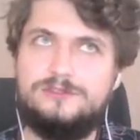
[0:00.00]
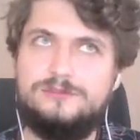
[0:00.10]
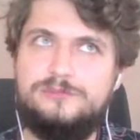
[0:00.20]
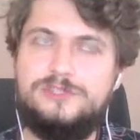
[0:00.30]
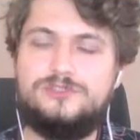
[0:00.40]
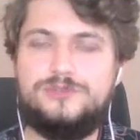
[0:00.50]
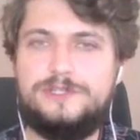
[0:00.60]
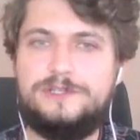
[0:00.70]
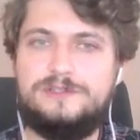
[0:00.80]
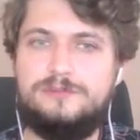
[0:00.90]
be
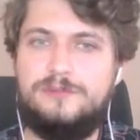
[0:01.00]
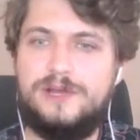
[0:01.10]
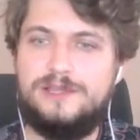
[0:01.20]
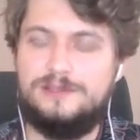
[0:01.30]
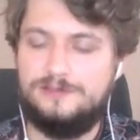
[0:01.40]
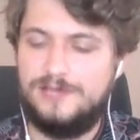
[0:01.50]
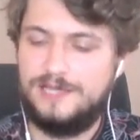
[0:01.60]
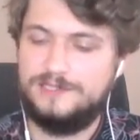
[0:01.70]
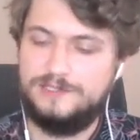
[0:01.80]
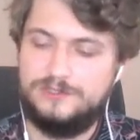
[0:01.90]
triggered by an
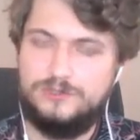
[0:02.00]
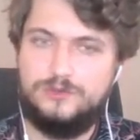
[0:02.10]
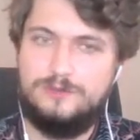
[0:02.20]
access to